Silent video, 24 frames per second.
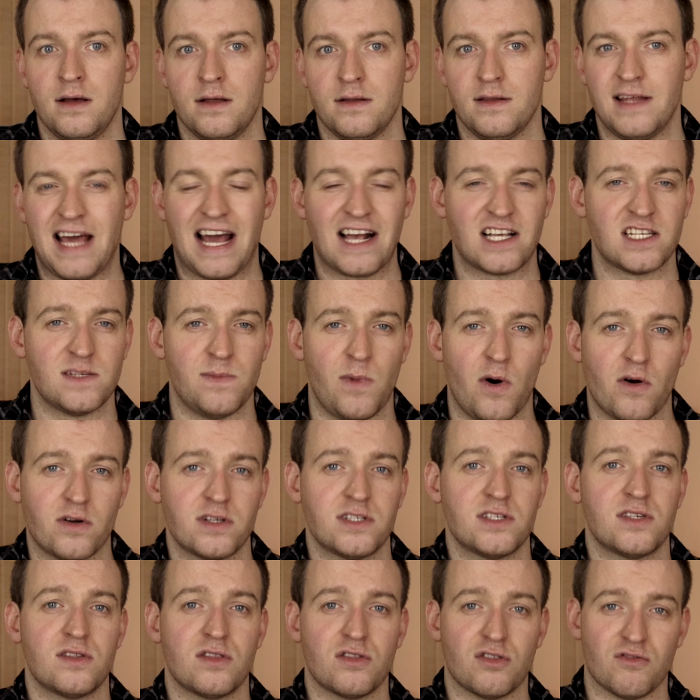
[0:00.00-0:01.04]
the
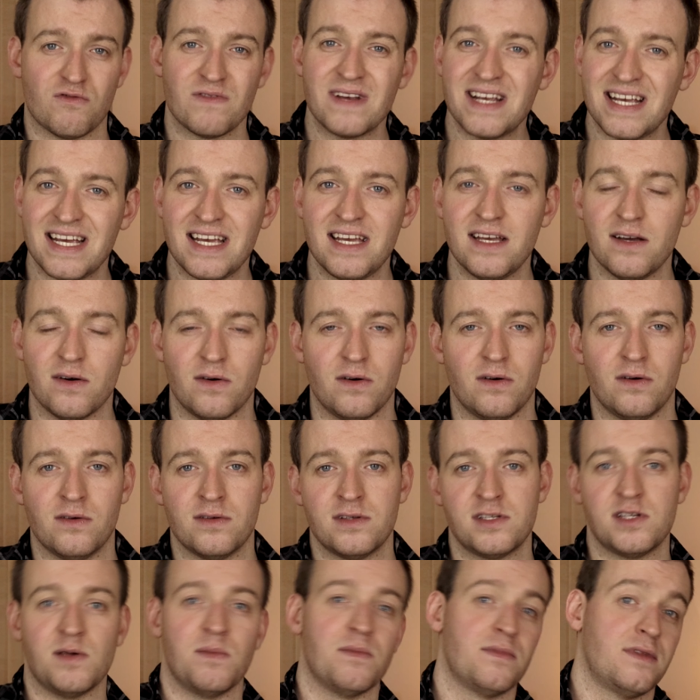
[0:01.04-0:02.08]
Xbox 3 or
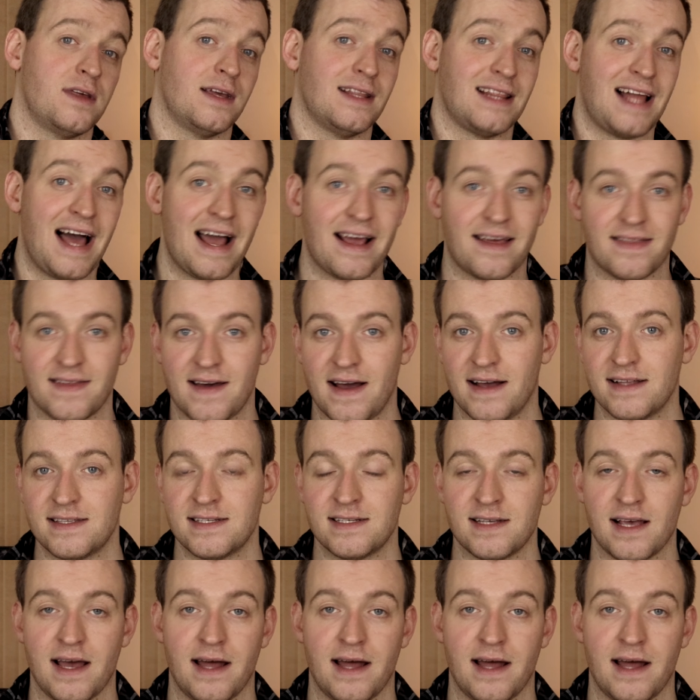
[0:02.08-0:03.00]
something like that,